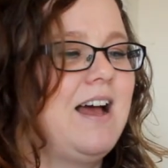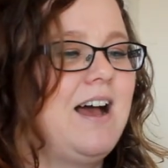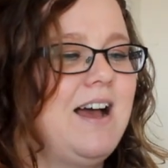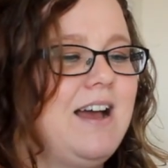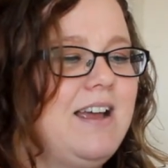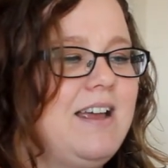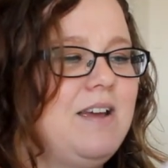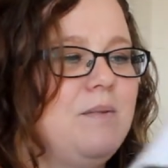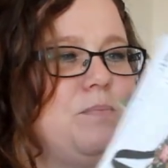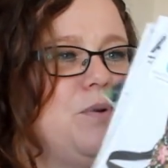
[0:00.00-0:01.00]

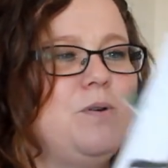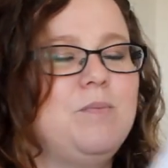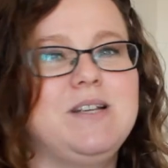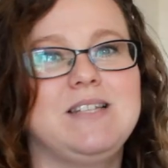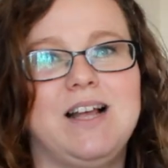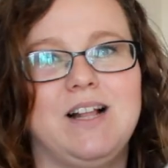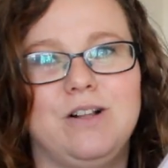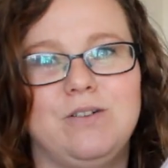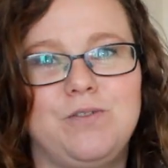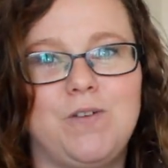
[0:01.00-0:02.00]
I bought
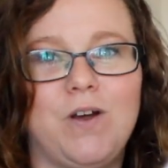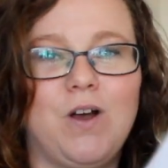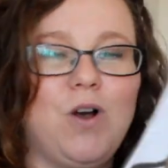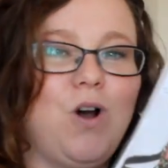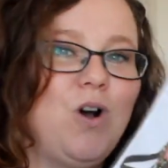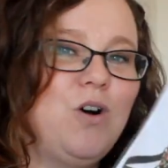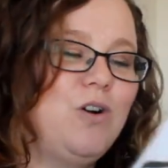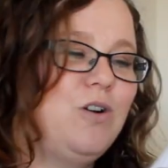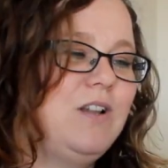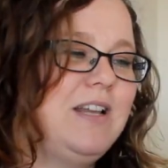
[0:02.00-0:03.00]
myself a
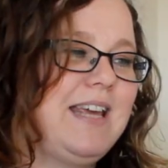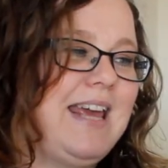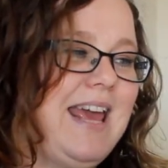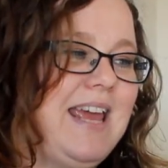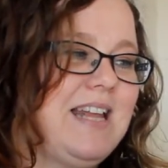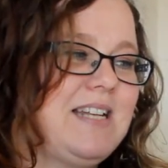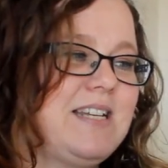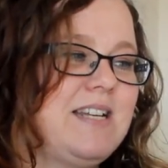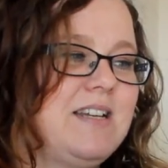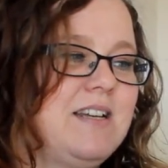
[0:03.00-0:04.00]
whole
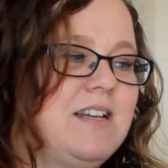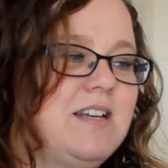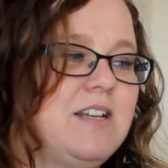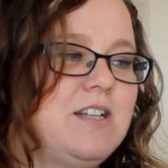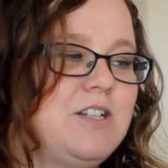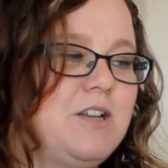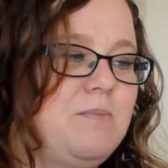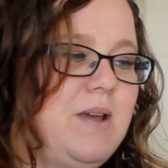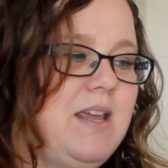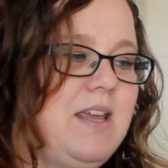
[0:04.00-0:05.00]
kit to
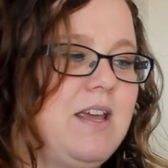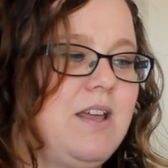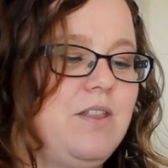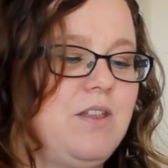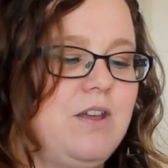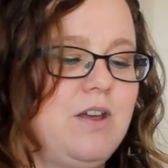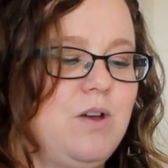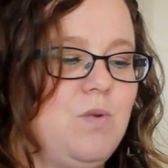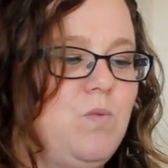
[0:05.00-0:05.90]
make the